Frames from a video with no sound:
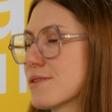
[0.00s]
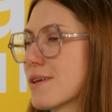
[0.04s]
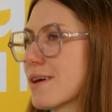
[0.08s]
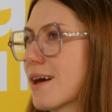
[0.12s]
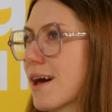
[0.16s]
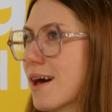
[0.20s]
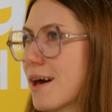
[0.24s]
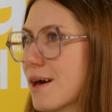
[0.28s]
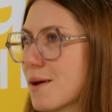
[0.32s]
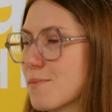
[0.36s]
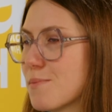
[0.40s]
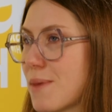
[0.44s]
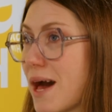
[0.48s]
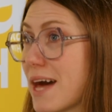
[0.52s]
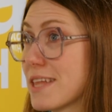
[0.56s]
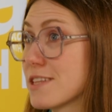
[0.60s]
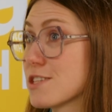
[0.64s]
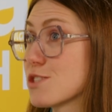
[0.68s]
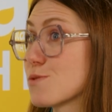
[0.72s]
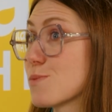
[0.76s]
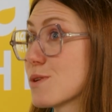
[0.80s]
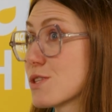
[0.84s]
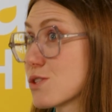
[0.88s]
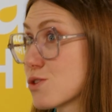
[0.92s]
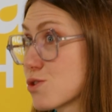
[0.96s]

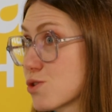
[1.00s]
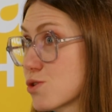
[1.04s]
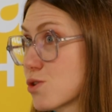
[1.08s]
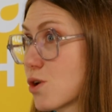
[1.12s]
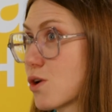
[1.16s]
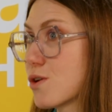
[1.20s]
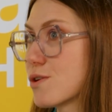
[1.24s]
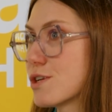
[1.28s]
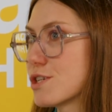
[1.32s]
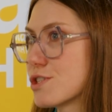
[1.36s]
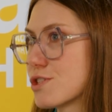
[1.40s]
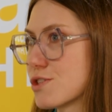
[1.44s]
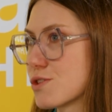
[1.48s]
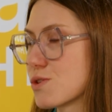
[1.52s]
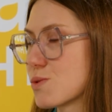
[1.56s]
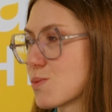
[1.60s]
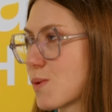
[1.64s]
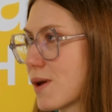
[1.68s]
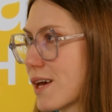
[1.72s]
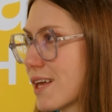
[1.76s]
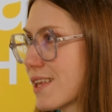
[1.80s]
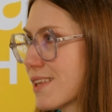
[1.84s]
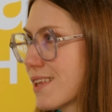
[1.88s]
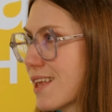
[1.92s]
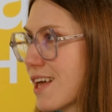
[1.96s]
management storage as
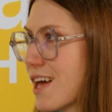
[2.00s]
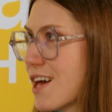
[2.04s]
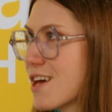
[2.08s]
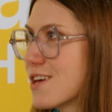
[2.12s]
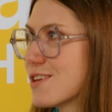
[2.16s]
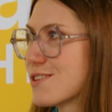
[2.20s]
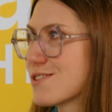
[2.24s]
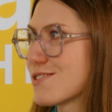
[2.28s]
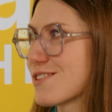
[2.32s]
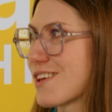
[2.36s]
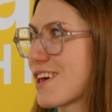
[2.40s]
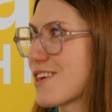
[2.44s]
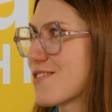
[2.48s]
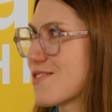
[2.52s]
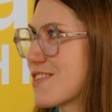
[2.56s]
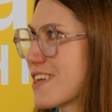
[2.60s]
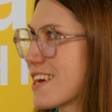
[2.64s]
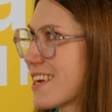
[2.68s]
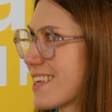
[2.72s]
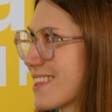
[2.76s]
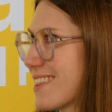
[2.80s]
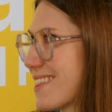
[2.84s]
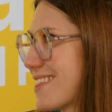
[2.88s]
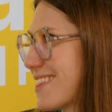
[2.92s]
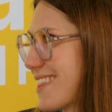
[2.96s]
well. So I
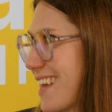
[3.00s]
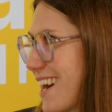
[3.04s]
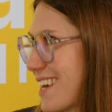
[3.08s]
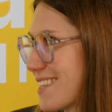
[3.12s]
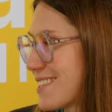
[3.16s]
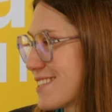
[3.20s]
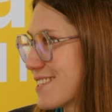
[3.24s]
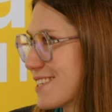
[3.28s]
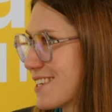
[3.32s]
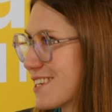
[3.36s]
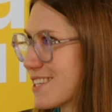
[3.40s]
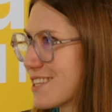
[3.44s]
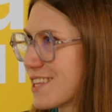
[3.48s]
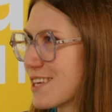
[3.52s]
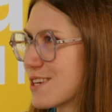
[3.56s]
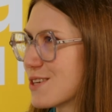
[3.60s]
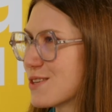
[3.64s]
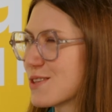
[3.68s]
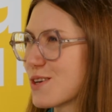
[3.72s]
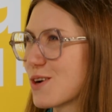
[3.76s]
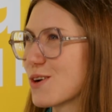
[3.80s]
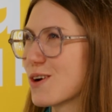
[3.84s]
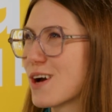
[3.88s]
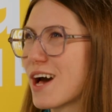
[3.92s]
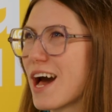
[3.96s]
think that's it.
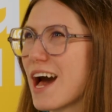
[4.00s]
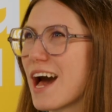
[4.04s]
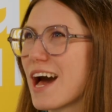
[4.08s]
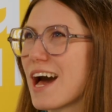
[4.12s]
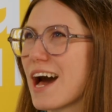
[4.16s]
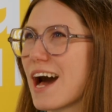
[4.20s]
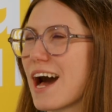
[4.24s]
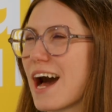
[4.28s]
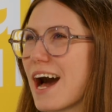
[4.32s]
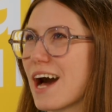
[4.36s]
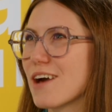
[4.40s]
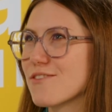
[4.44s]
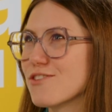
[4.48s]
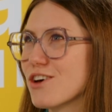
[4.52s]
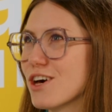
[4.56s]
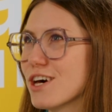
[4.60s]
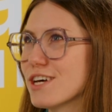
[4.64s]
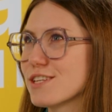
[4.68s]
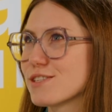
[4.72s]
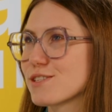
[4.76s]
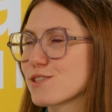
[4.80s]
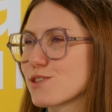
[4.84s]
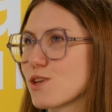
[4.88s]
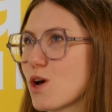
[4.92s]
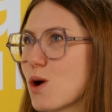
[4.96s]
I've
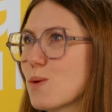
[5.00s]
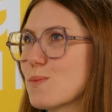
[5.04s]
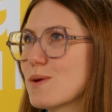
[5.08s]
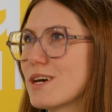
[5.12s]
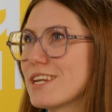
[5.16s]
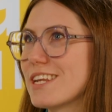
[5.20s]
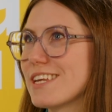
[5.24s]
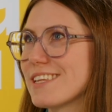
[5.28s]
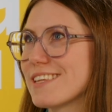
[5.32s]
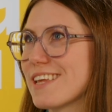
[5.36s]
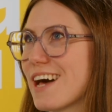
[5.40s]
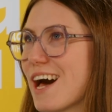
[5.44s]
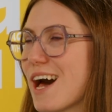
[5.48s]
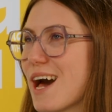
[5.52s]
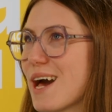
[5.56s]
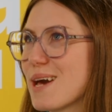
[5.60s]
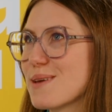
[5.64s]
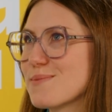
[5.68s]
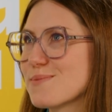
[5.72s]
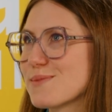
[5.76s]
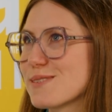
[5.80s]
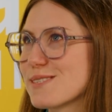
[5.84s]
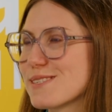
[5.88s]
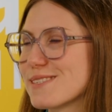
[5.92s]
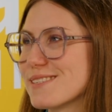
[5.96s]
heard so many
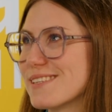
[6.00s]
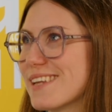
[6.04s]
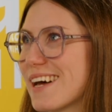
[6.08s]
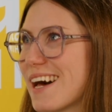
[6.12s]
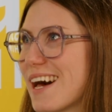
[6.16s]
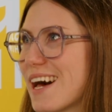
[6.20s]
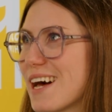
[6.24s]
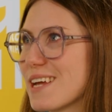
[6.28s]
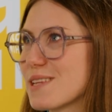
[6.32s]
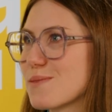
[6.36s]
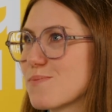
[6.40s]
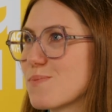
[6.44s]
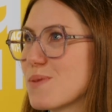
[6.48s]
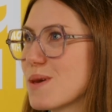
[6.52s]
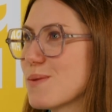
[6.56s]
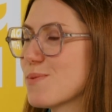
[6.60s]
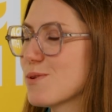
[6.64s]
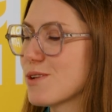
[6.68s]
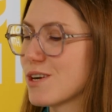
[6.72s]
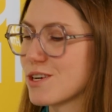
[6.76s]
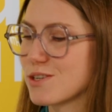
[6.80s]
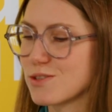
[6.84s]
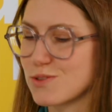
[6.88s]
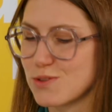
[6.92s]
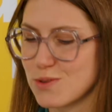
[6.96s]
times that
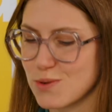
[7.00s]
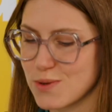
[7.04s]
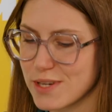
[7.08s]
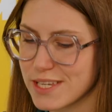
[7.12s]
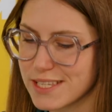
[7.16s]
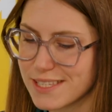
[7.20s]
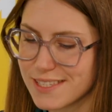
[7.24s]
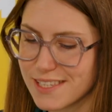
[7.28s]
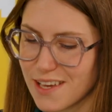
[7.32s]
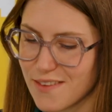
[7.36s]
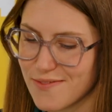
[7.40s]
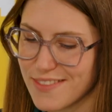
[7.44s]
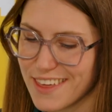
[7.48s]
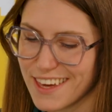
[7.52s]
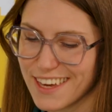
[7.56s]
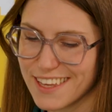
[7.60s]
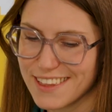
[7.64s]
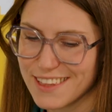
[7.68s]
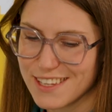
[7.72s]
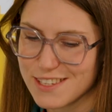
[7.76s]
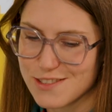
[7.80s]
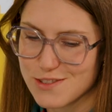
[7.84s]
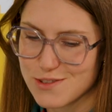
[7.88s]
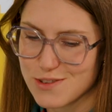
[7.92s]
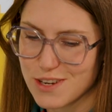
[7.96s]
people are doing something in
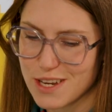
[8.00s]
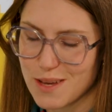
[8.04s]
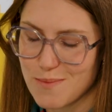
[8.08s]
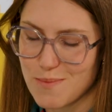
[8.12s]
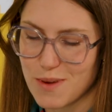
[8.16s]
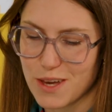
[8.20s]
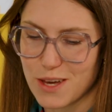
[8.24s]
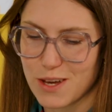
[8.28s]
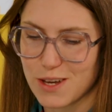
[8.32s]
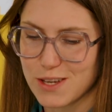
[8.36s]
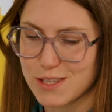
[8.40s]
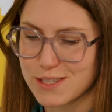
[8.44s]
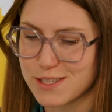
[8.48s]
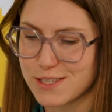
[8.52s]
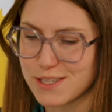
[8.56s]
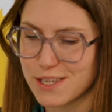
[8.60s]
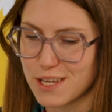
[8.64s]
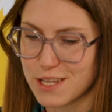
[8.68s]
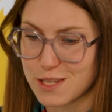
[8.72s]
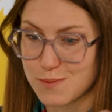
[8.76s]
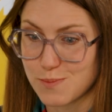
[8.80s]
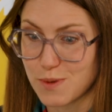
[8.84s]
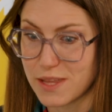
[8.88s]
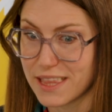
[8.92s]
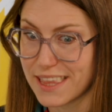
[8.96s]
the industry because
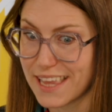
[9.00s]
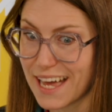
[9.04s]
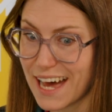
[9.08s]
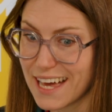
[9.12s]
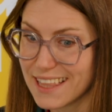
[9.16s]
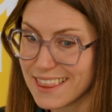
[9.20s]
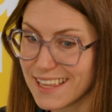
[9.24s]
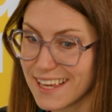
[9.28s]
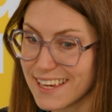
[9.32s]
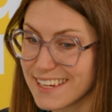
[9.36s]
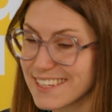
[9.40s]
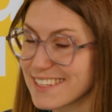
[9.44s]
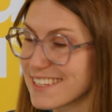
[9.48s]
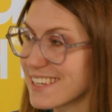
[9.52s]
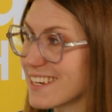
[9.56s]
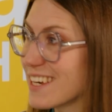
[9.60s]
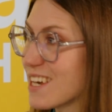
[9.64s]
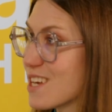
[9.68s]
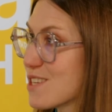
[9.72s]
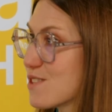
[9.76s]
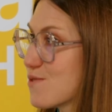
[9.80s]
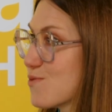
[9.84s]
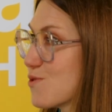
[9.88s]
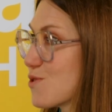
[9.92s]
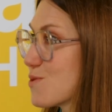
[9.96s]
it's been done like
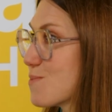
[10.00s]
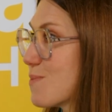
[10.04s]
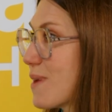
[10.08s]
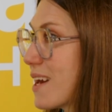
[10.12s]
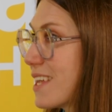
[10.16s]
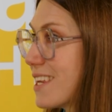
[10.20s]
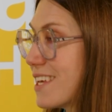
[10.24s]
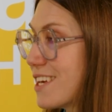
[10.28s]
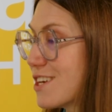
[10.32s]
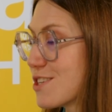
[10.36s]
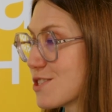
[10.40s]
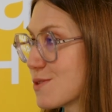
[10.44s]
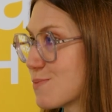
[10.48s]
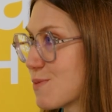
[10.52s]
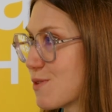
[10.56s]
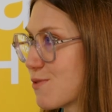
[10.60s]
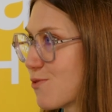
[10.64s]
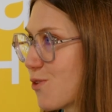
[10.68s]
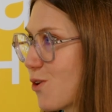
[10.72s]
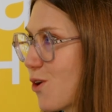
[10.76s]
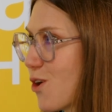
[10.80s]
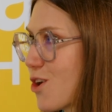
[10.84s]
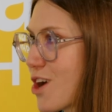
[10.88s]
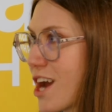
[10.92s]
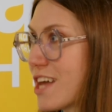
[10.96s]
this for many years
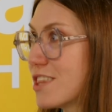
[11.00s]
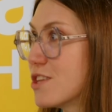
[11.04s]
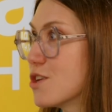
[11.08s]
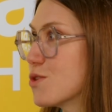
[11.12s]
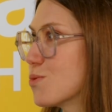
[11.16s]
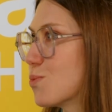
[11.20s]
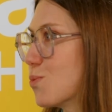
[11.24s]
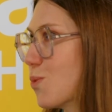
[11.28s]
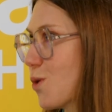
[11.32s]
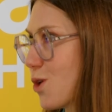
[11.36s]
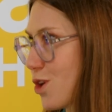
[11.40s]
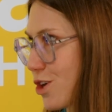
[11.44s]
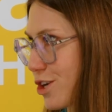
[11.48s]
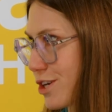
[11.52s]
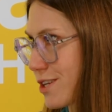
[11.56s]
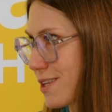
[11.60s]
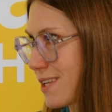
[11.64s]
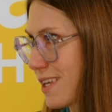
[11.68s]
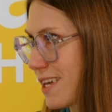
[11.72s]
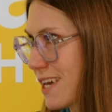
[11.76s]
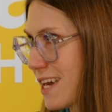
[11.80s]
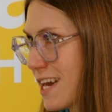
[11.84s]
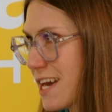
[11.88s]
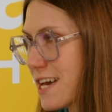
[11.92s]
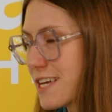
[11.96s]
before and it worked.
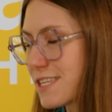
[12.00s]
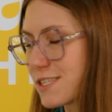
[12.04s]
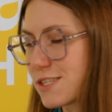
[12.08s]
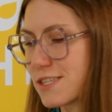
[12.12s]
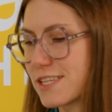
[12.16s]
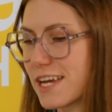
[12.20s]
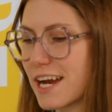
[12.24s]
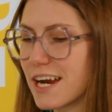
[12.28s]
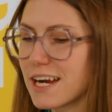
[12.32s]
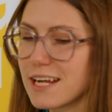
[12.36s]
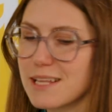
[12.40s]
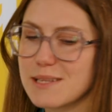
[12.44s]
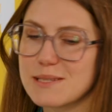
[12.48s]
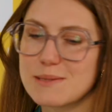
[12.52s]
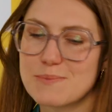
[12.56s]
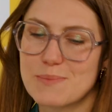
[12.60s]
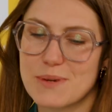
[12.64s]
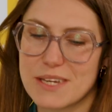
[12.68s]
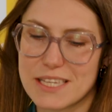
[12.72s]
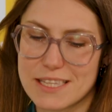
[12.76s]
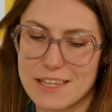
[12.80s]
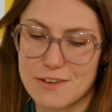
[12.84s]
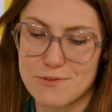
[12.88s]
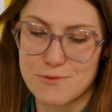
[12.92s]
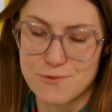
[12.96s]
So they're a
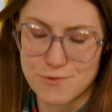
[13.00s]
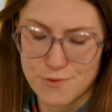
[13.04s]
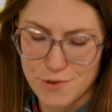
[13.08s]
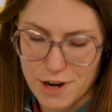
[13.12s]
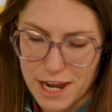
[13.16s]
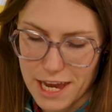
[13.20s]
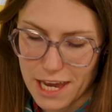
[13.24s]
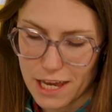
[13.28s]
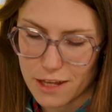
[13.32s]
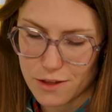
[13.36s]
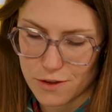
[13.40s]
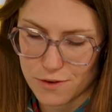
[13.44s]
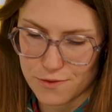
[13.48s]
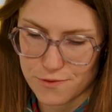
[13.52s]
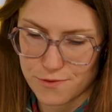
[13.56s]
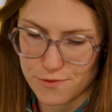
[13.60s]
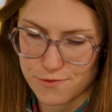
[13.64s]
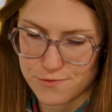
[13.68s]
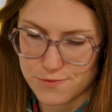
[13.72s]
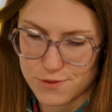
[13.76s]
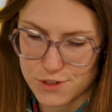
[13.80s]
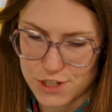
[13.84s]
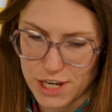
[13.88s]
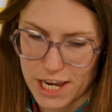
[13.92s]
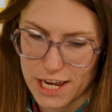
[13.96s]
bit afraid of
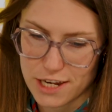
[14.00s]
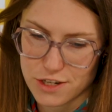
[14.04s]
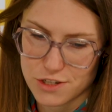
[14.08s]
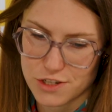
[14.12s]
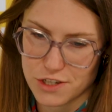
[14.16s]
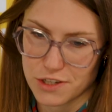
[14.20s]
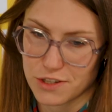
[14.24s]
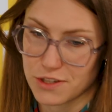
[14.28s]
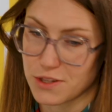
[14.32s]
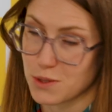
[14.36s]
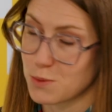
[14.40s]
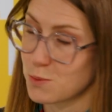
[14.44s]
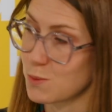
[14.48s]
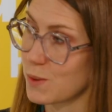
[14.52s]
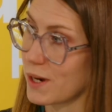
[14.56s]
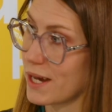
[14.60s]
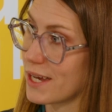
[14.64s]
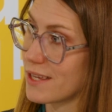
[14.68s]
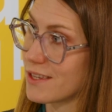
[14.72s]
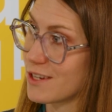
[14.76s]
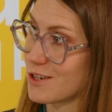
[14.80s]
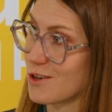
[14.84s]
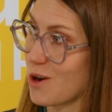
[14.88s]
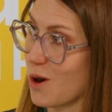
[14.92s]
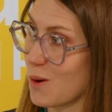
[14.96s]
changing the
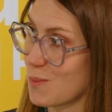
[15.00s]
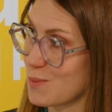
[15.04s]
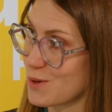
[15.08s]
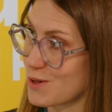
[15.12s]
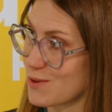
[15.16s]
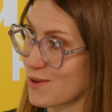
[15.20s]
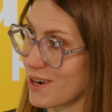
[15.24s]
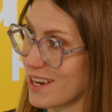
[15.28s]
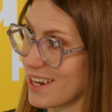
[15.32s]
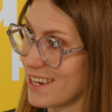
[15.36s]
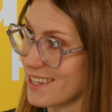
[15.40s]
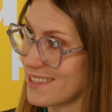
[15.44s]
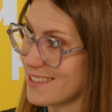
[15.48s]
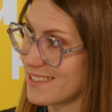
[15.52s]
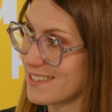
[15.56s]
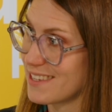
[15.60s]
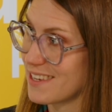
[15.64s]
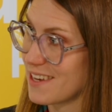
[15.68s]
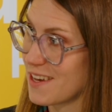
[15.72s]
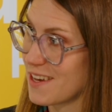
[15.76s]
way they operate,